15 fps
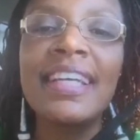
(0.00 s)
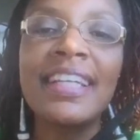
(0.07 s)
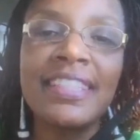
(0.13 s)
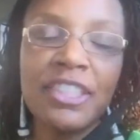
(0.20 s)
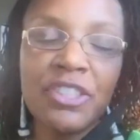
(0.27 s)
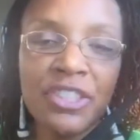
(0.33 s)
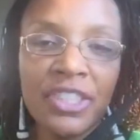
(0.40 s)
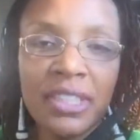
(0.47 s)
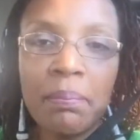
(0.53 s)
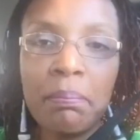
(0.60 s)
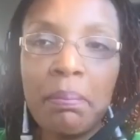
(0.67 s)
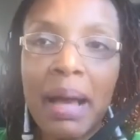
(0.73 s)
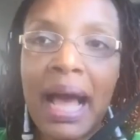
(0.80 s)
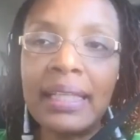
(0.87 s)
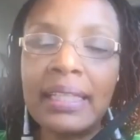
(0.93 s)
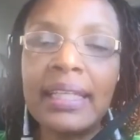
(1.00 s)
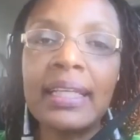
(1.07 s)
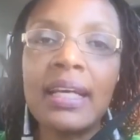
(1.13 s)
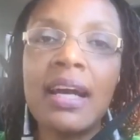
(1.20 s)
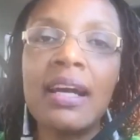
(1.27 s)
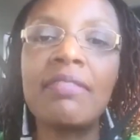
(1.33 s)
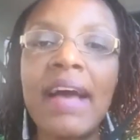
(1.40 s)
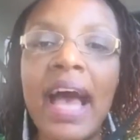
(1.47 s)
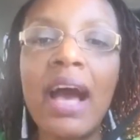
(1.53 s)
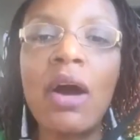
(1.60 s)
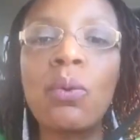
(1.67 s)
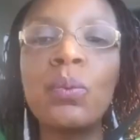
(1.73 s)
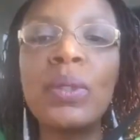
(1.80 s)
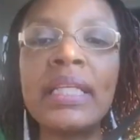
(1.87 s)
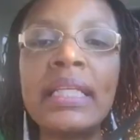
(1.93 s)
because they're symbolic of how
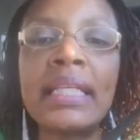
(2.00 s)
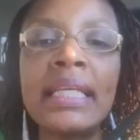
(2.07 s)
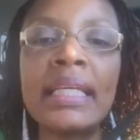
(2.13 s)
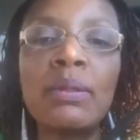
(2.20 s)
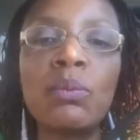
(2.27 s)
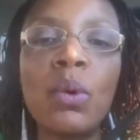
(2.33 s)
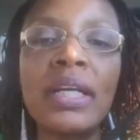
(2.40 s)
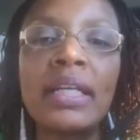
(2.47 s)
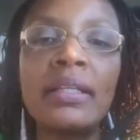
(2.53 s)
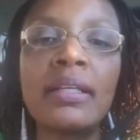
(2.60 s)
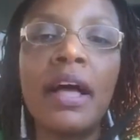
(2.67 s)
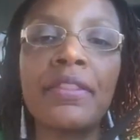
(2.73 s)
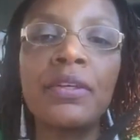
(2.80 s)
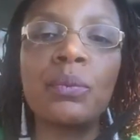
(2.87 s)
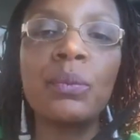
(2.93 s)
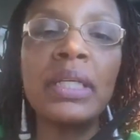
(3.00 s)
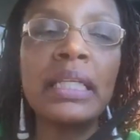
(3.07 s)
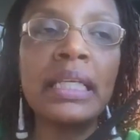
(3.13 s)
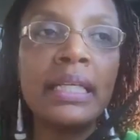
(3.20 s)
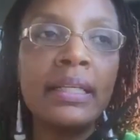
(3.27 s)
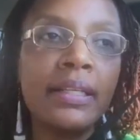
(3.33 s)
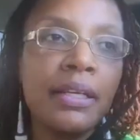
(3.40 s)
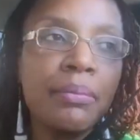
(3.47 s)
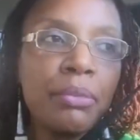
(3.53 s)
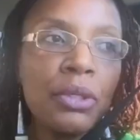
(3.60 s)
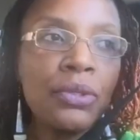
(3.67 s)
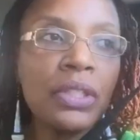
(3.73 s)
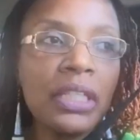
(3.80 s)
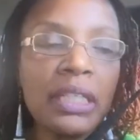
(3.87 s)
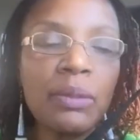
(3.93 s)
we need one another. We need a
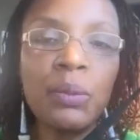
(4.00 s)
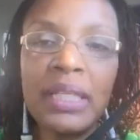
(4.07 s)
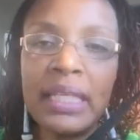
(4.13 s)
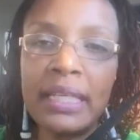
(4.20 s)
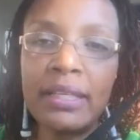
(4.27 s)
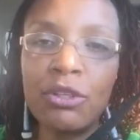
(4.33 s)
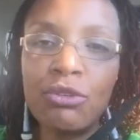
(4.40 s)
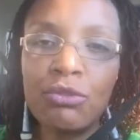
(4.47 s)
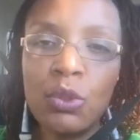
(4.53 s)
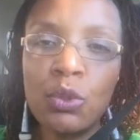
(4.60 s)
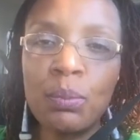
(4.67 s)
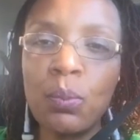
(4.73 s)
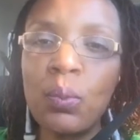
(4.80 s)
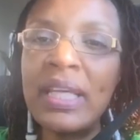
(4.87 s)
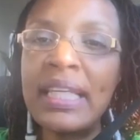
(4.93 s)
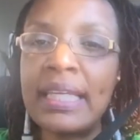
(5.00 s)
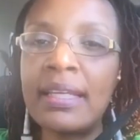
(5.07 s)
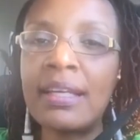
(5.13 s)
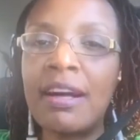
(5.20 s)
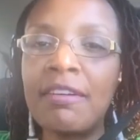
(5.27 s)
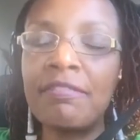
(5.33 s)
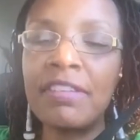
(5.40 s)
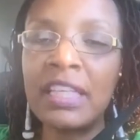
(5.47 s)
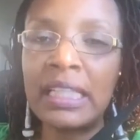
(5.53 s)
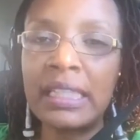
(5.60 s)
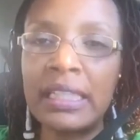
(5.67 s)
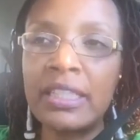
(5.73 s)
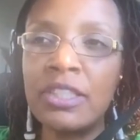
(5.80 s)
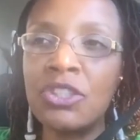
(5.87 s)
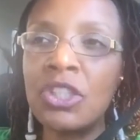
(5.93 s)
community. We need a group. We need a
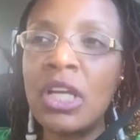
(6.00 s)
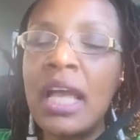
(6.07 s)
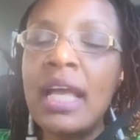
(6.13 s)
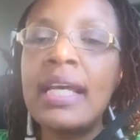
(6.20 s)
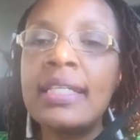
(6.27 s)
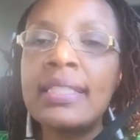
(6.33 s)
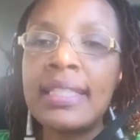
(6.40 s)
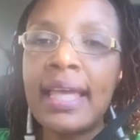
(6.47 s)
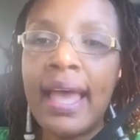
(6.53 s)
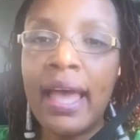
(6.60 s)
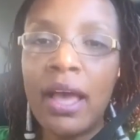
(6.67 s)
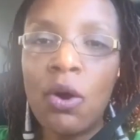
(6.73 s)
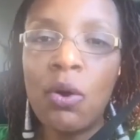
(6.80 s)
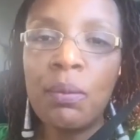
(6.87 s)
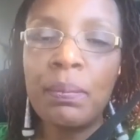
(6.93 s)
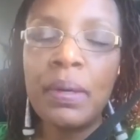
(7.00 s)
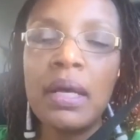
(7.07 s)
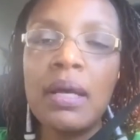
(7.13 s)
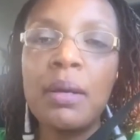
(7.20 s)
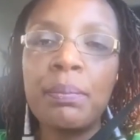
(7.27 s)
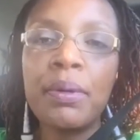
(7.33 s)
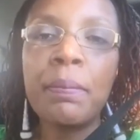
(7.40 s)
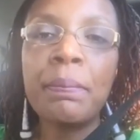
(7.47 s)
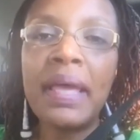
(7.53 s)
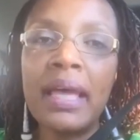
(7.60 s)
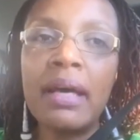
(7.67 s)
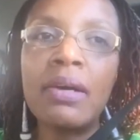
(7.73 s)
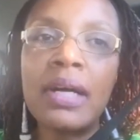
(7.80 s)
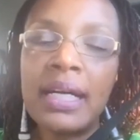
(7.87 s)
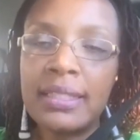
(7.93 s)
village to help
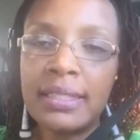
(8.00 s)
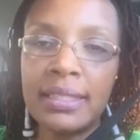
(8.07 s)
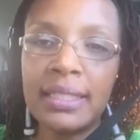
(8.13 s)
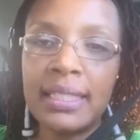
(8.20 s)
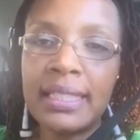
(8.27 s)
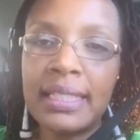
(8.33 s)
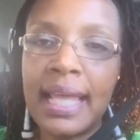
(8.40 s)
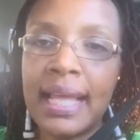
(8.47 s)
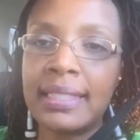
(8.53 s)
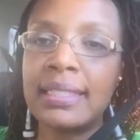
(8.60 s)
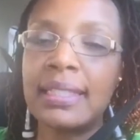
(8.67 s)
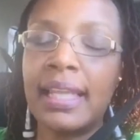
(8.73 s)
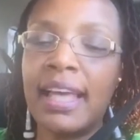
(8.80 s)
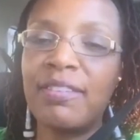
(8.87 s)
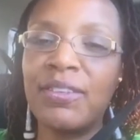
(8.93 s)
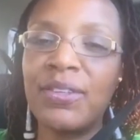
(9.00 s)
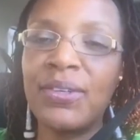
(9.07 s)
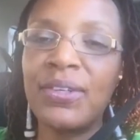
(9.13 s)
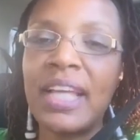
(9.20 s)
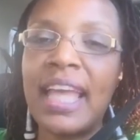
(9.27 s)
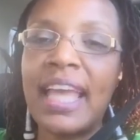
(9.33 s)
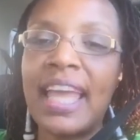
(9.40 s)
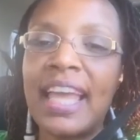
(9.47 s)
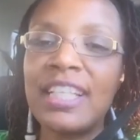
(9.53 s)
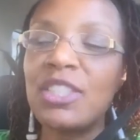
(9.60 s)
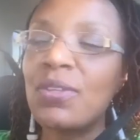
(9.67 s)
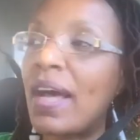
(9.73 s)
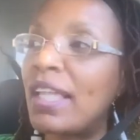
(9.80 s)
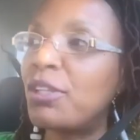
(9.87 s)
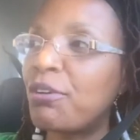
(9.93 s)
propel us to the next level. And
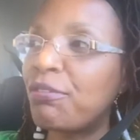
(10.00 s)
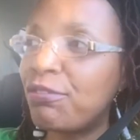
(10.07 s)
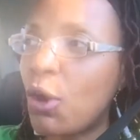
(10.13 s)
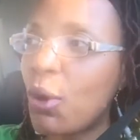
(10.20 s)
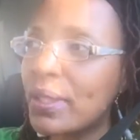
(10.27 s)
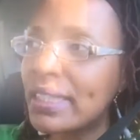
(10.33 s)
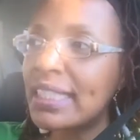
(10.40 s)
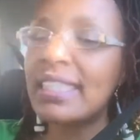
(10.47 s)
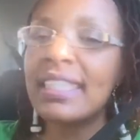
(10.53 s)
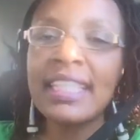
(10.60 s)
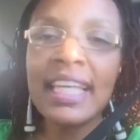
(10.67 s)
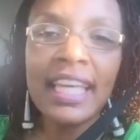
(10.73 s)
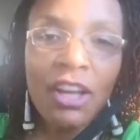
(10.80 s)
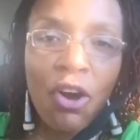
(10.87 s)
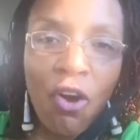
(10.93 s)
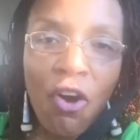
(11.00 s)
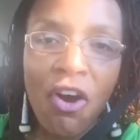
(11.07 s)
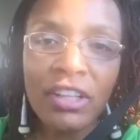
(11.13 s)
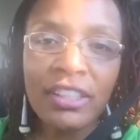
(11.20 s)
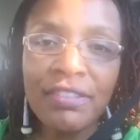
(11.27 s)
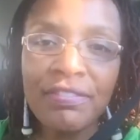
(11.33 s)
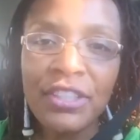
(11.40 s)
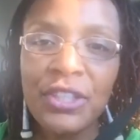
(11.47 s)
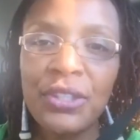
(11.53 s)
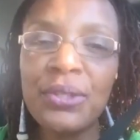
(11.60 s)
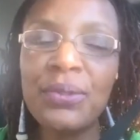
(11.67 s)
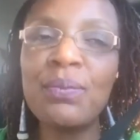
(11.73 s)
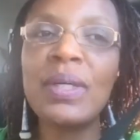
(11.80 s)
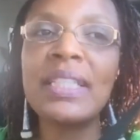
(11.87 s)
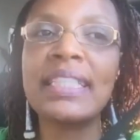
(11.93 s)
so I look forward to seeing all of
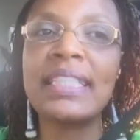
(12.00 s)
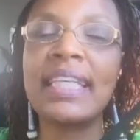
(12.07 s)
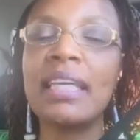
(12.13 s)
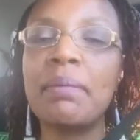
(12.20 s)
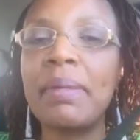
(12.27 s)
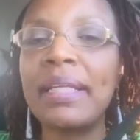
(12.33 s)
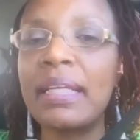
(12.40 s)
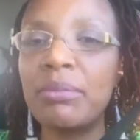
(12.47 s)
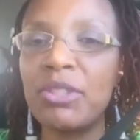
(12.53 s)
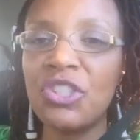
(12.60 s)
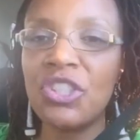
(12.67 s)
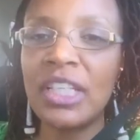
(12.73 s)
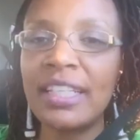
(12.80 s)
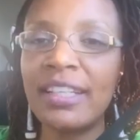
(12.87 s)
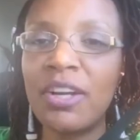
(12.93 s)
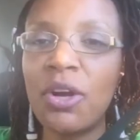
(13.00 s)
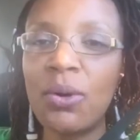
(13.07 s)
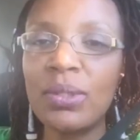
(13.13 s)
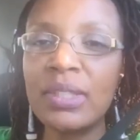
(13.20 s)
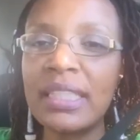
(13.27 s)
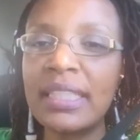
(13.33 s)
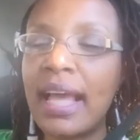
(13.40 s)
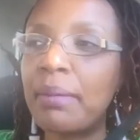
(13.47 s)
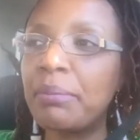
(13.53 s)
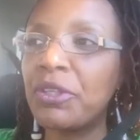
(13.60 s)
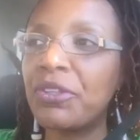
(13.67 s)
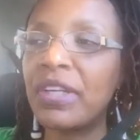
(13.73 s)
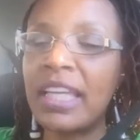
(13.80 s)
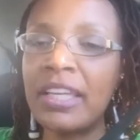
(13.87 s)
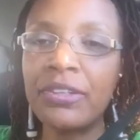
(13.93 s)
you. Once again, my name is Gina Golden. I'm
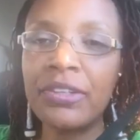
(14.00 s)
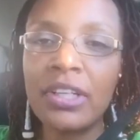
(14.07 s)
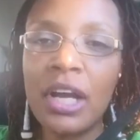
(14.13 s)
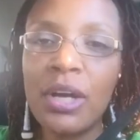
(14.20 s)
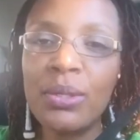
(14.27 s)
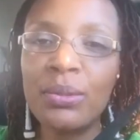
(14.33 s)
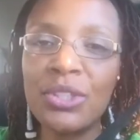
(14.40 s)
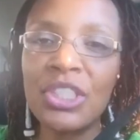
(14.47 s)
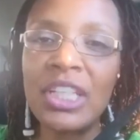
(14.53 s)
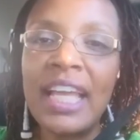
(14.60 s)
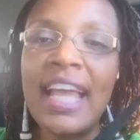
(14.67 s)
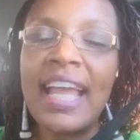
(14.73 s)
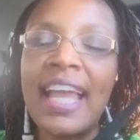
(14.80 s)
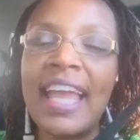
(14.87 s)
your inner coach.